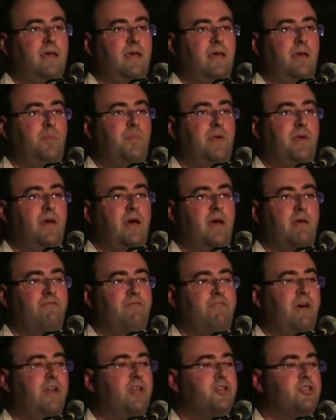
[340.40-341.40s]
API
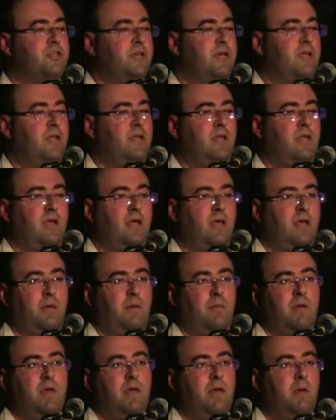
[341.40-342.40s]

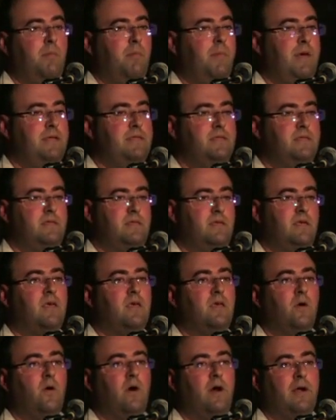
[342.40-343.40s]
version, basic
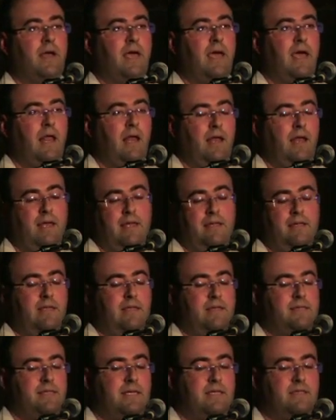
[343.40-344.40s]
URL, and
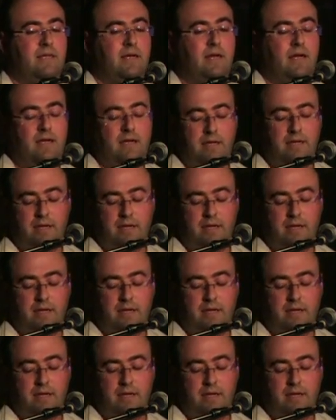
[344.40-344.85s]
etc.